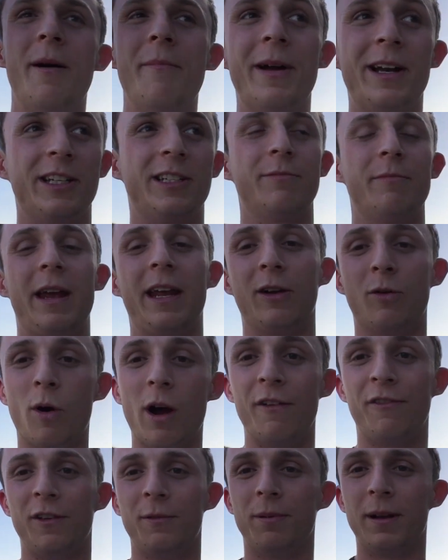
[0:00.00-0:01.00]
I managed to make
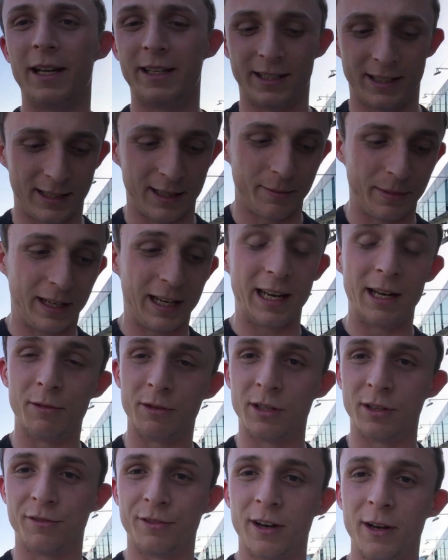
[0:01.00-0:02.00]
quite a few places at the beginning,
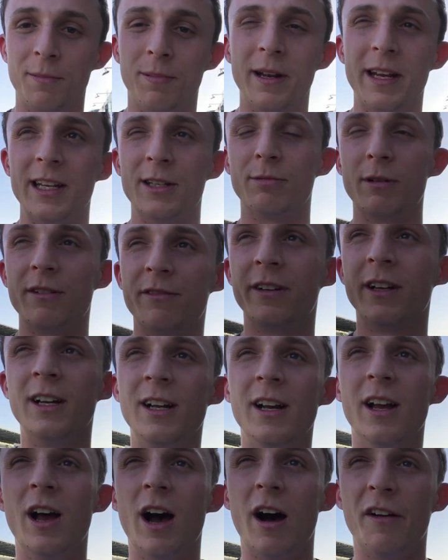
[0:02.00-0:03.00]
which I was very pleased with.
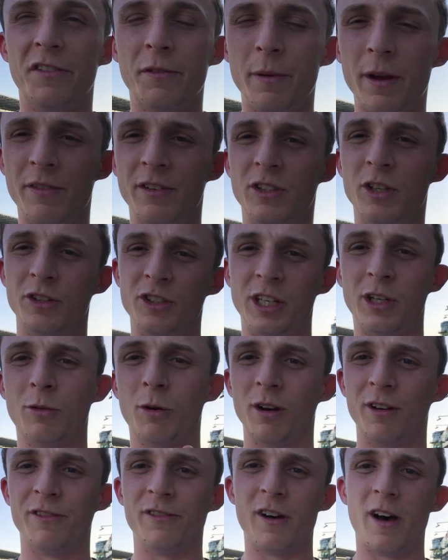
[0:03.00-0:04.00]
After a bit of a dodgy
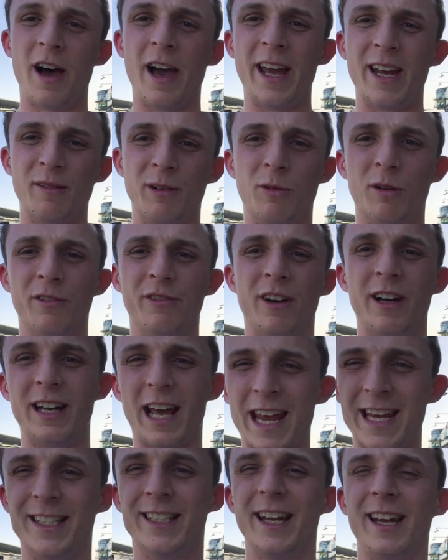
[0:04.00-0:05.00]
qualifying, qualified
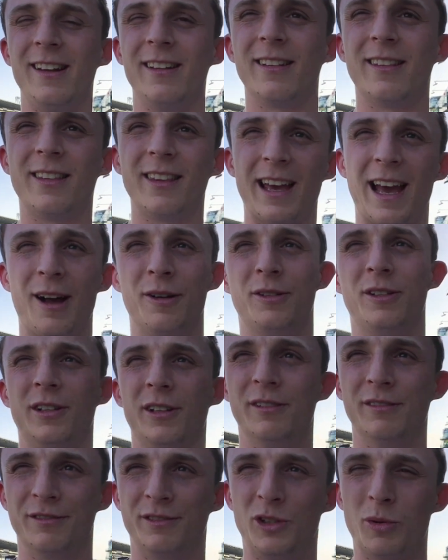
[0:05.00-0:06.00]
18th out
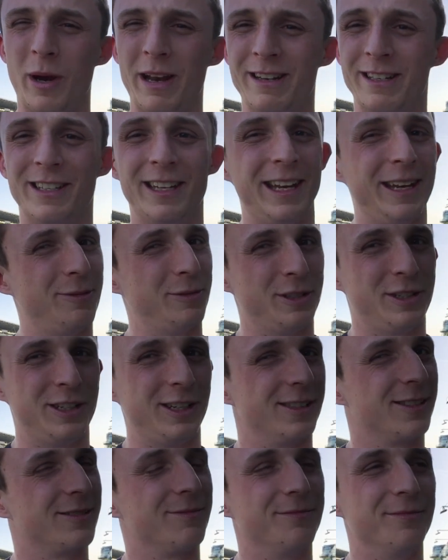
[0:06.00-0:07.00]
of 20, which
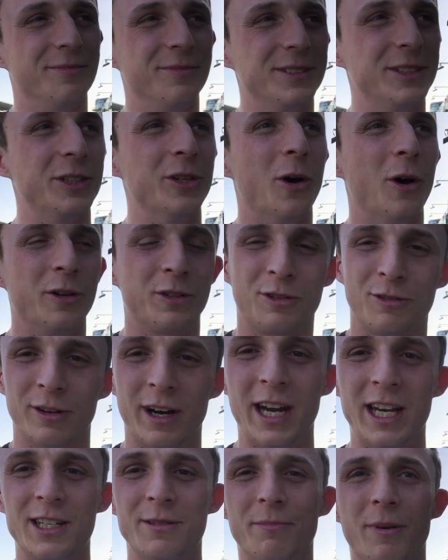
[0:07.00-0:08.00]
is not
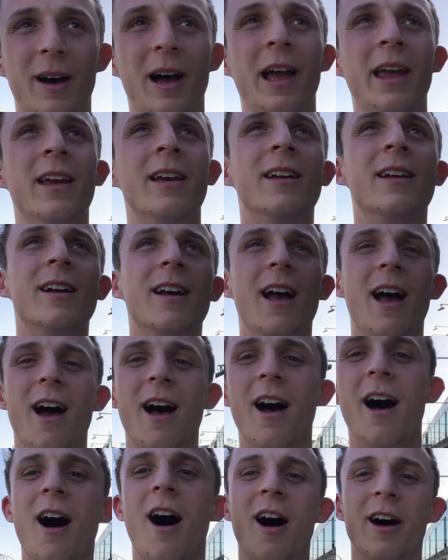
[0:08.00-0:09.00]
great by
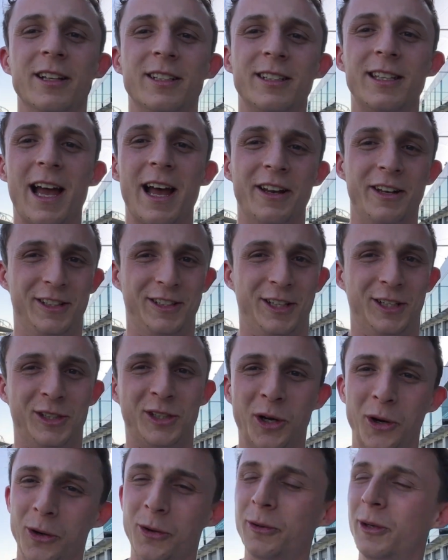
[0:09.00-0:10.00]
our standards
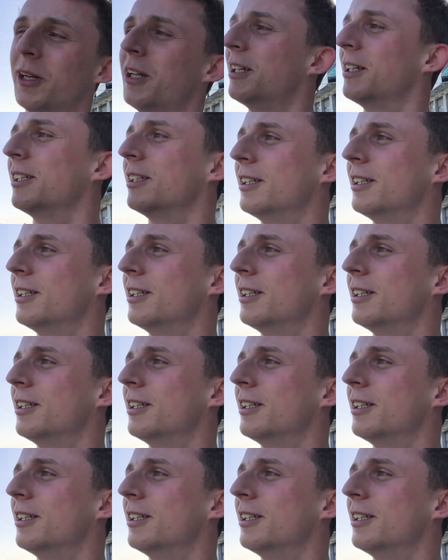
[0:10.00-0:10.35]
at all.